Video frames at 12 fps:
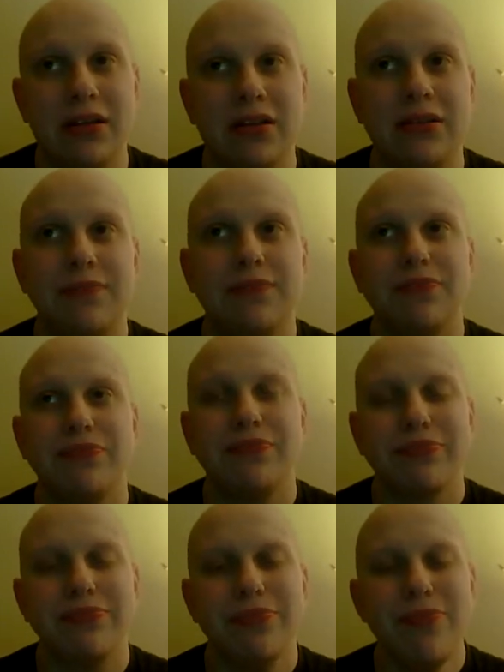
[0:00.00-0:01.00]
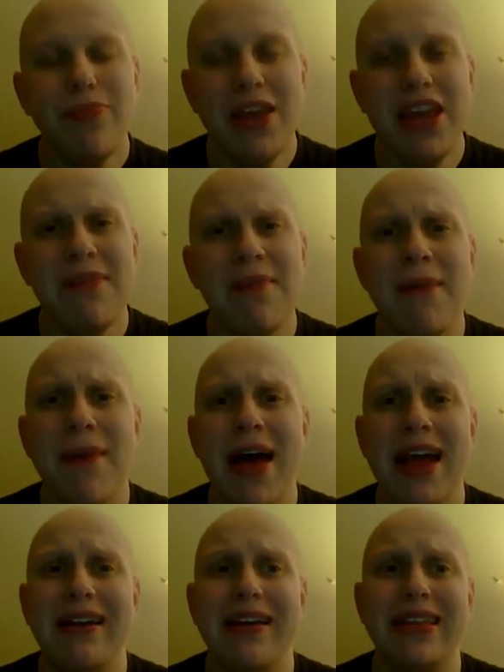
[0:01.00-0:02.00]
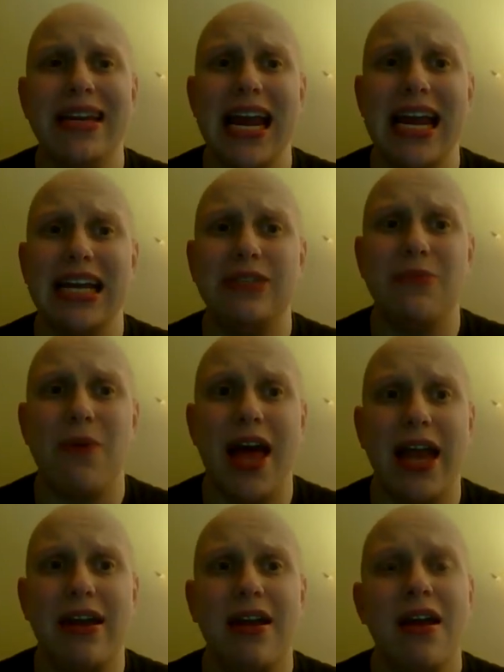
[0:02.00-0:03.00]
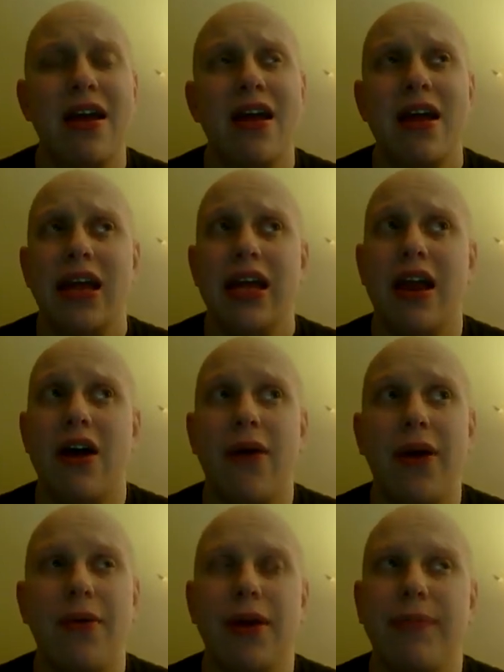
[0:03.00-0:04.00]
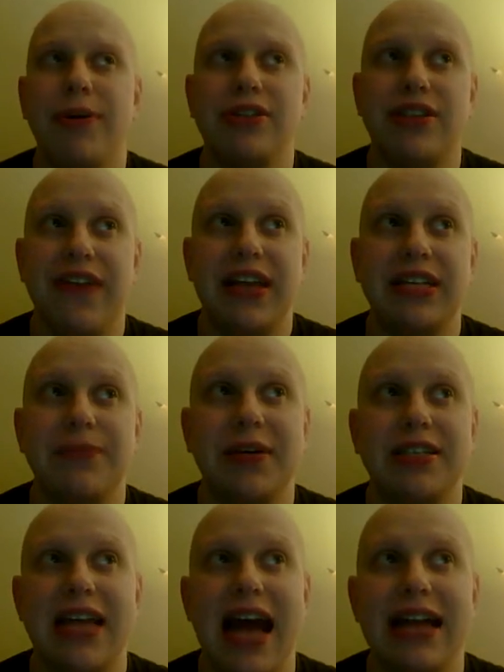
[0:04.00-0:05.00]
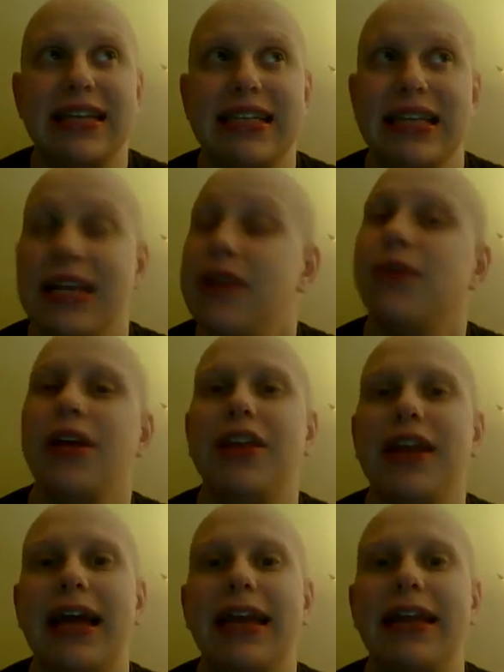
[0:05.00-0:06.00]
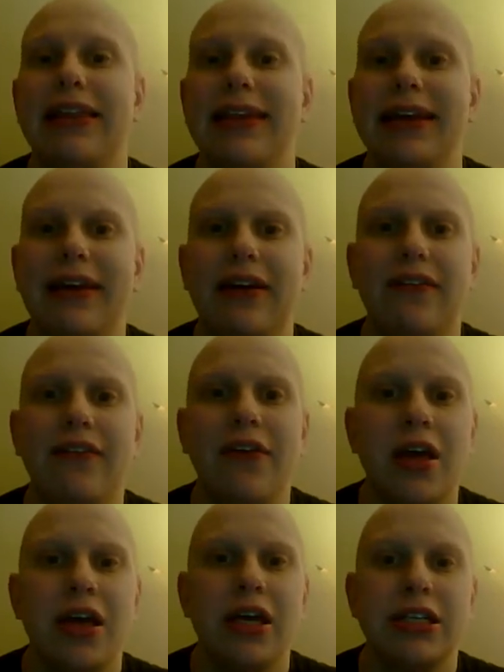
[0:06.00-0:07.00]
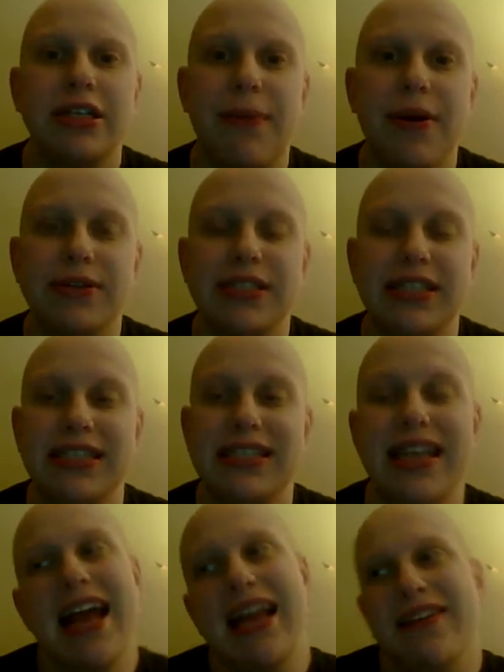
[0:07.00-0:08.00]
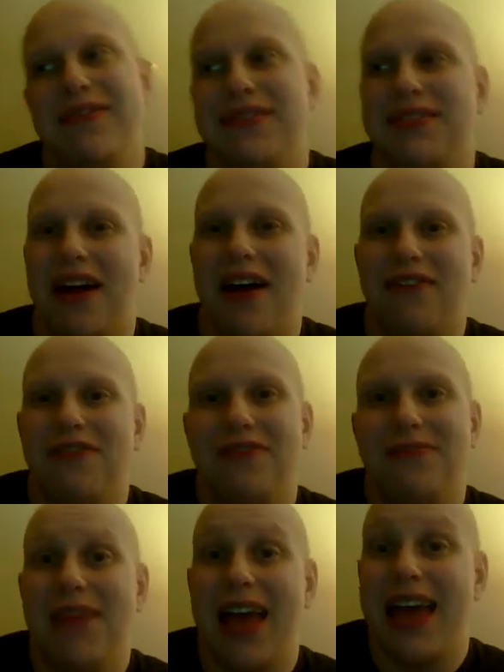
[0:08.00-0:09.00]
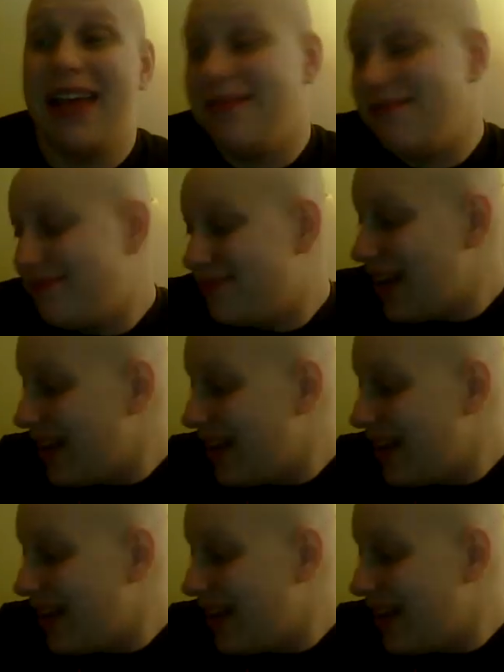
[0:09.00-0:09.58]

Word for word: in my mind on the days when, you know, I want to post a Facebook status and the only thing I can think of to post is negative stuff. And